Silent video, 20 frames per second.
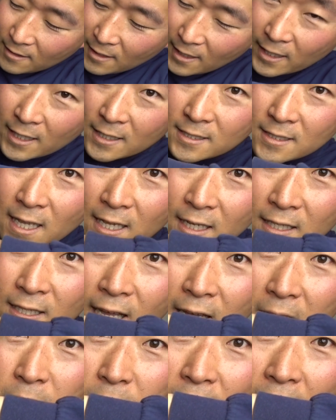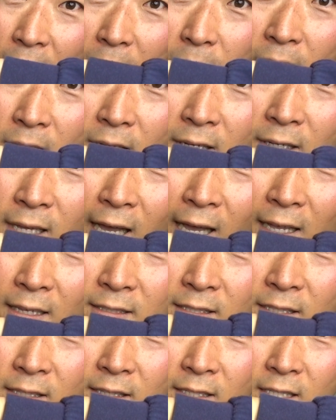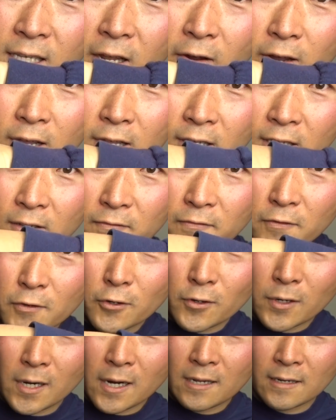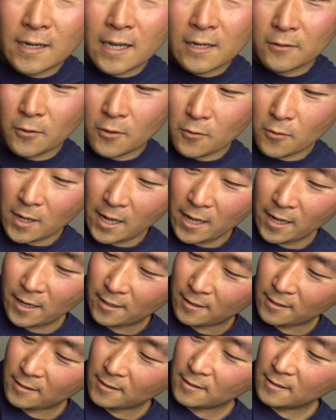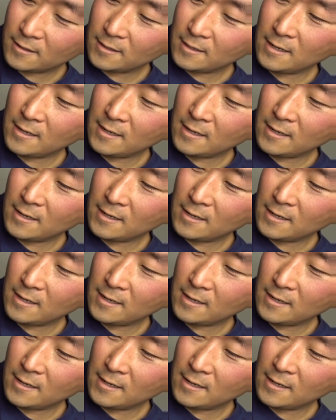I guess they climbed up, got into this area and couldn't figure out how to go higher.